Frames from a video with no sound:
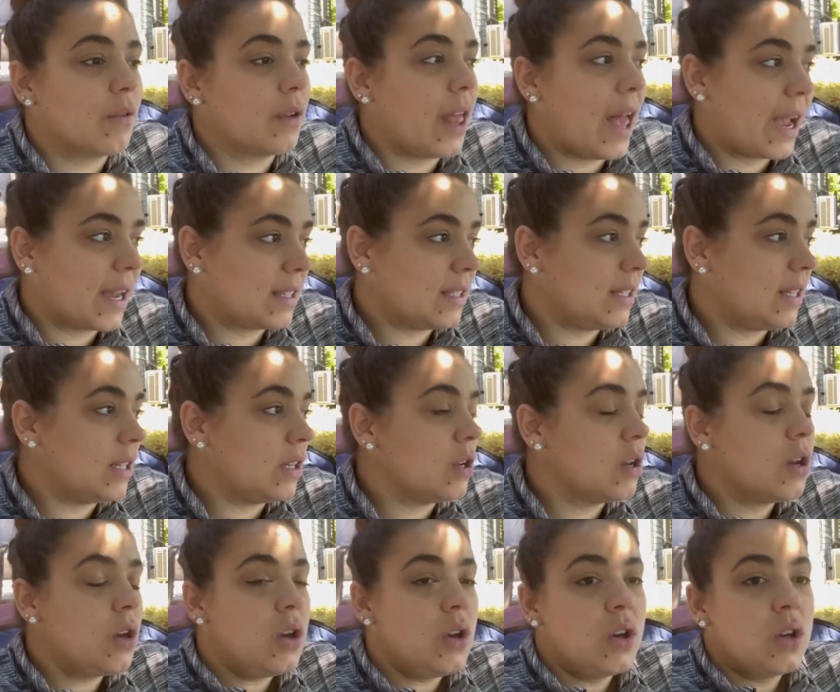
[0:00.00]
relaxing,
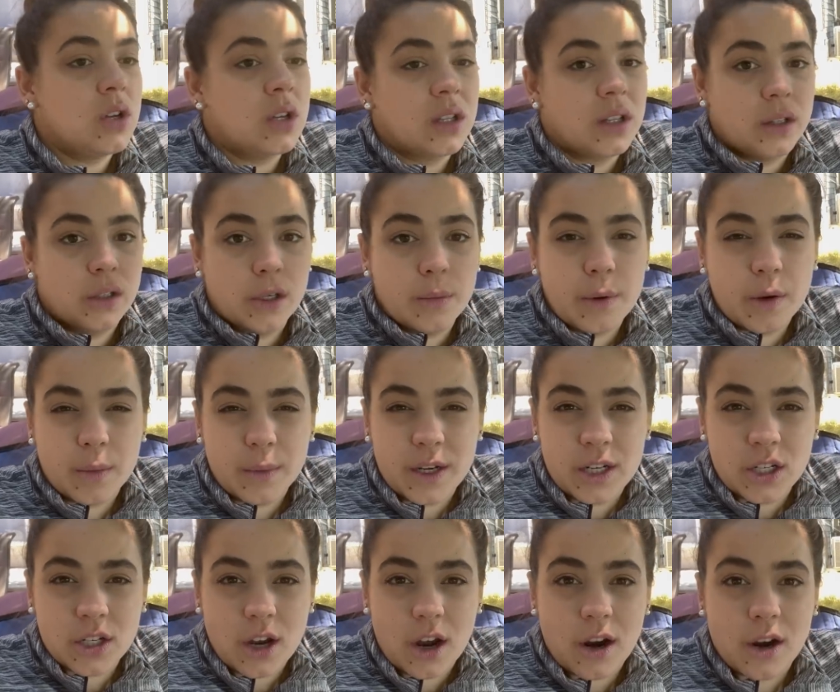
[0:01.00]
a little bit of
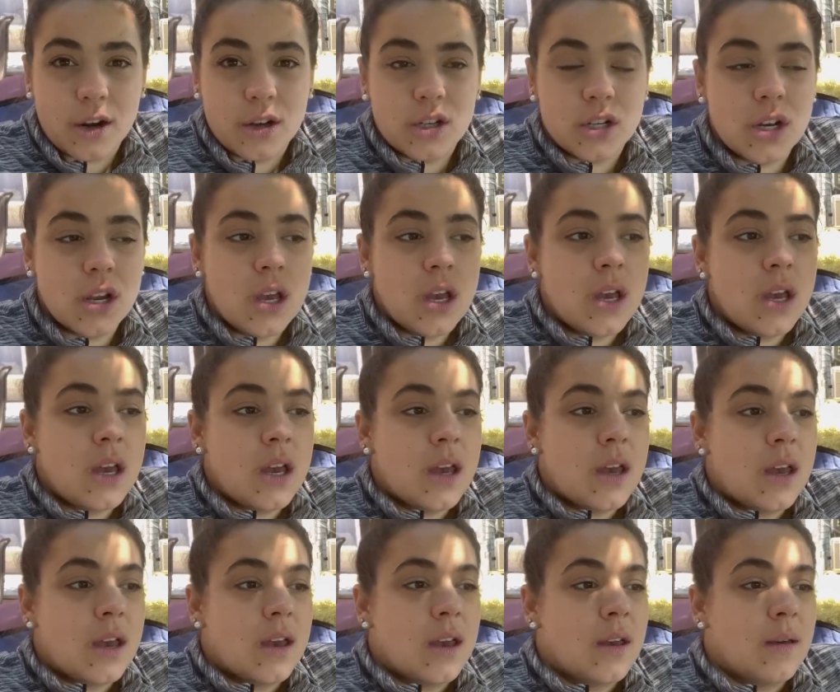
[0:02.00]
recharge,
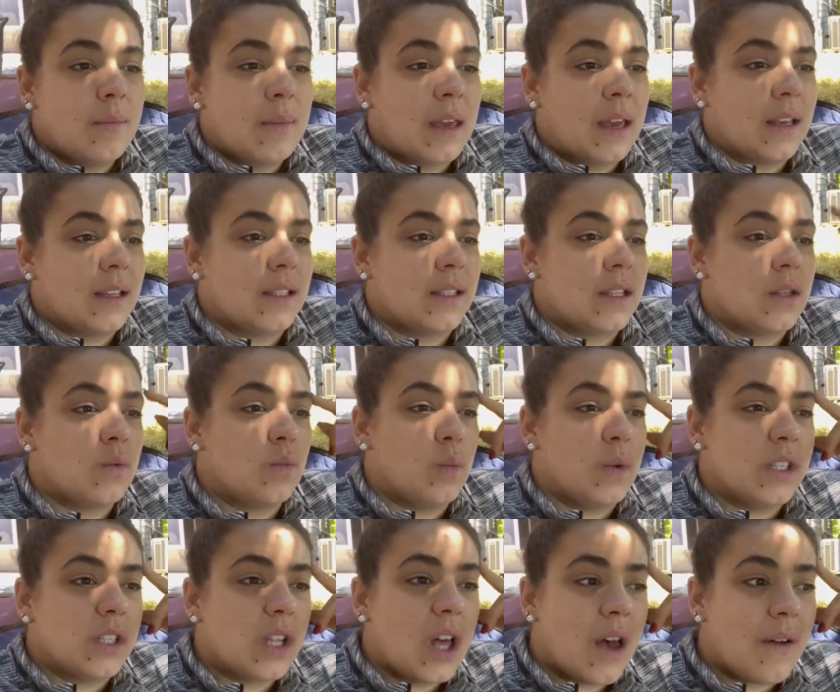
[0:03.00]
because we
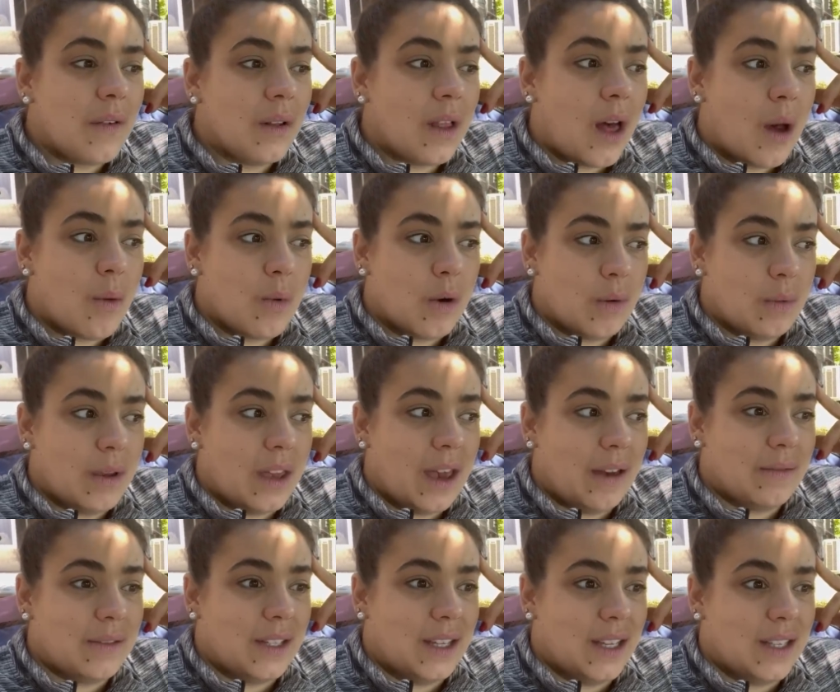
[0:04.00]
still have a lot more we
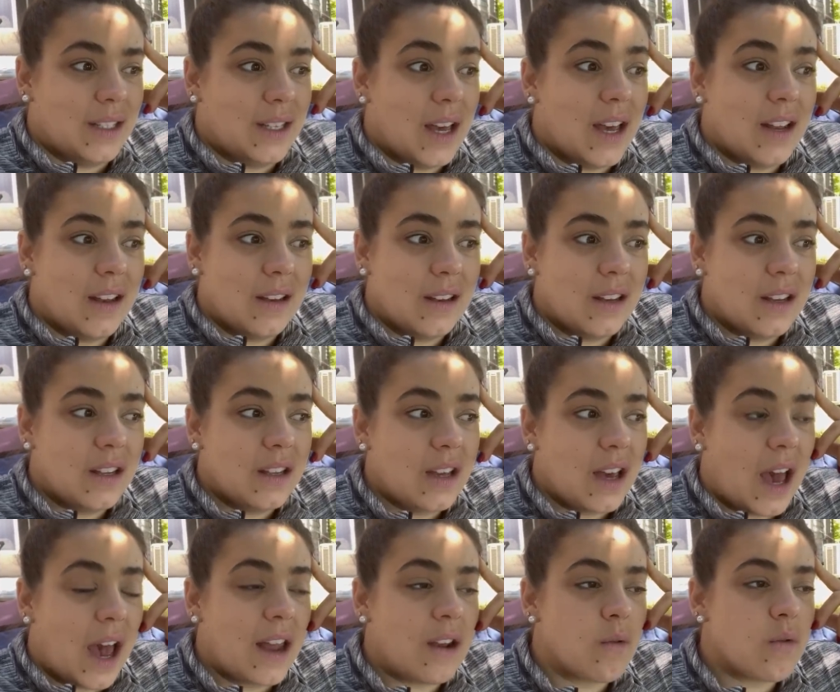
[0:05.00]
have to get done.
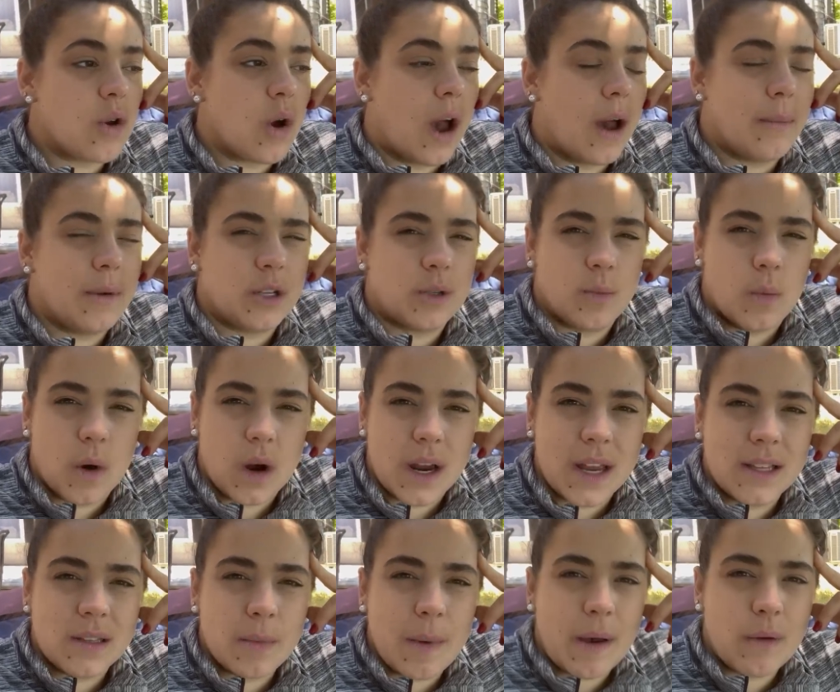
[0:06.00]
I don't know how much more.
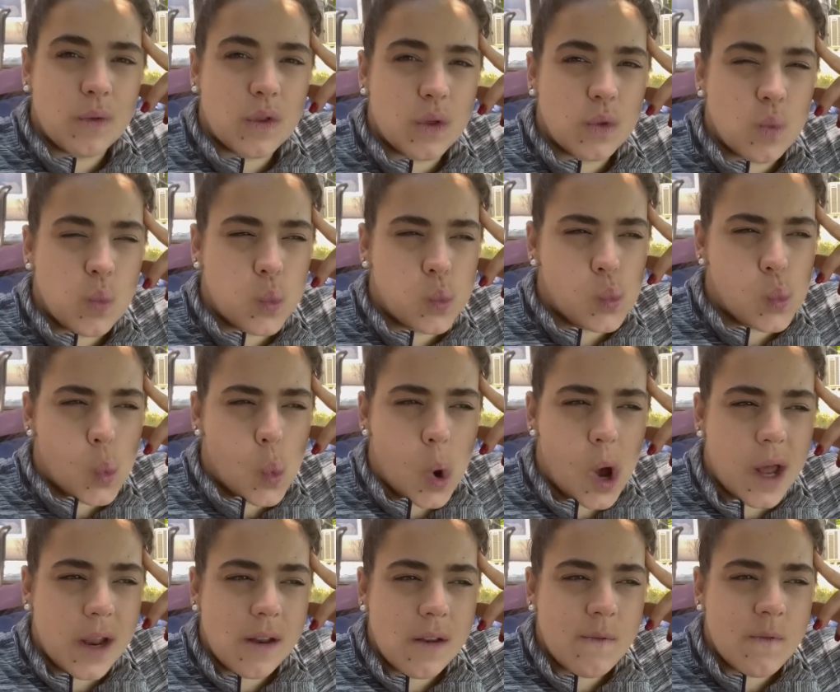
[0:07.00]
It's about
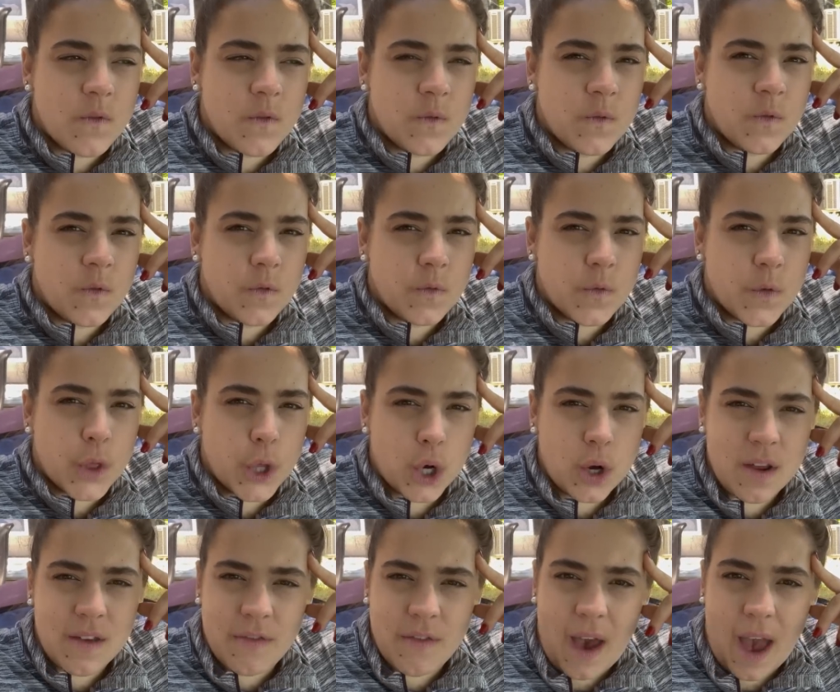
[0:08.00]

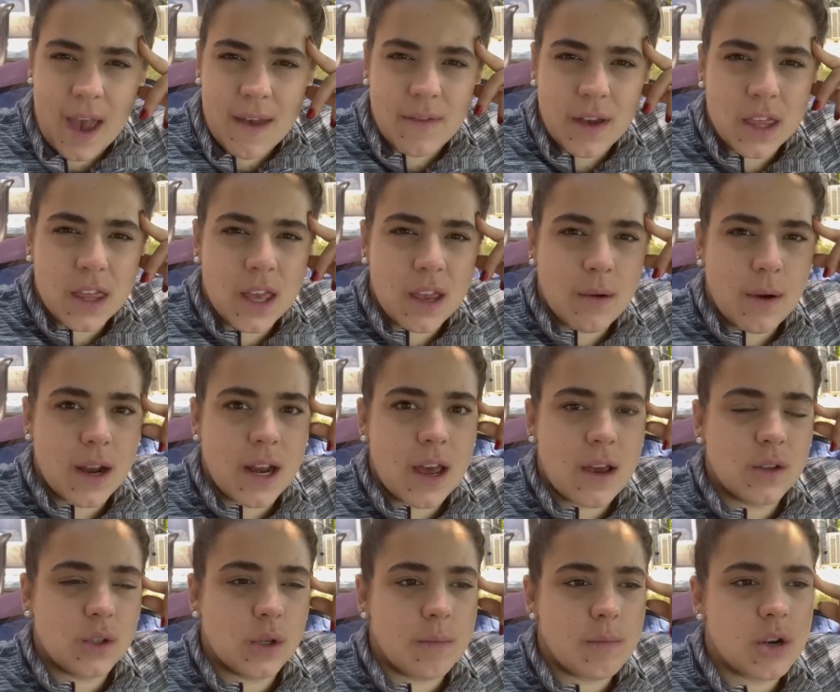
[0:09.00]
1:35, I think, right now,
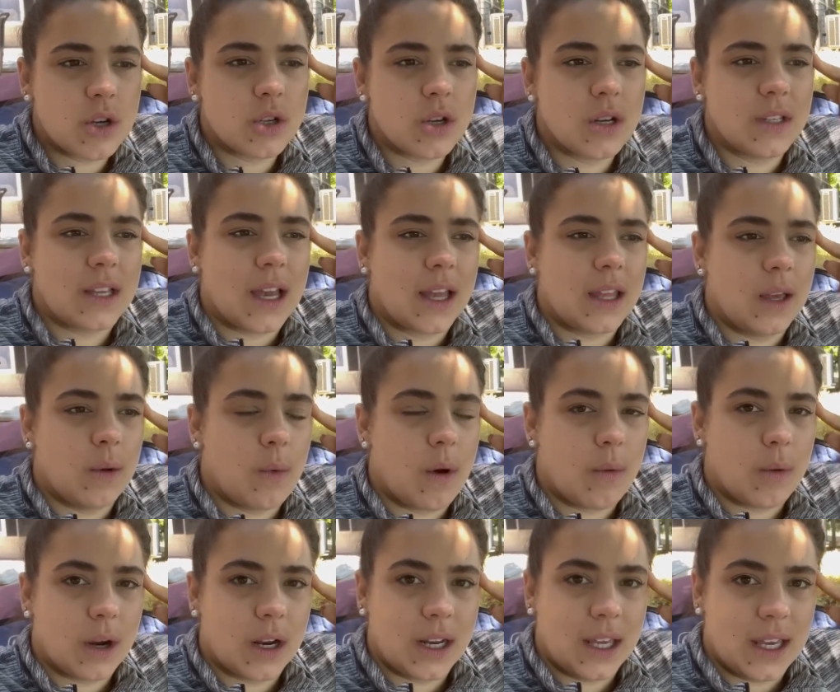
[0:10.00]
so I'm not sure exactly what
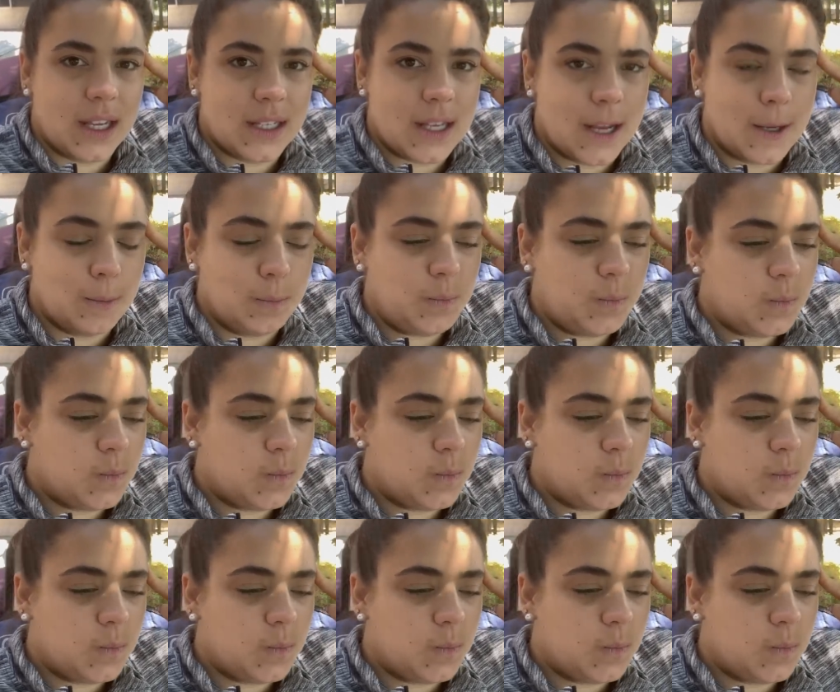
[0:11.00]
we're going to get done,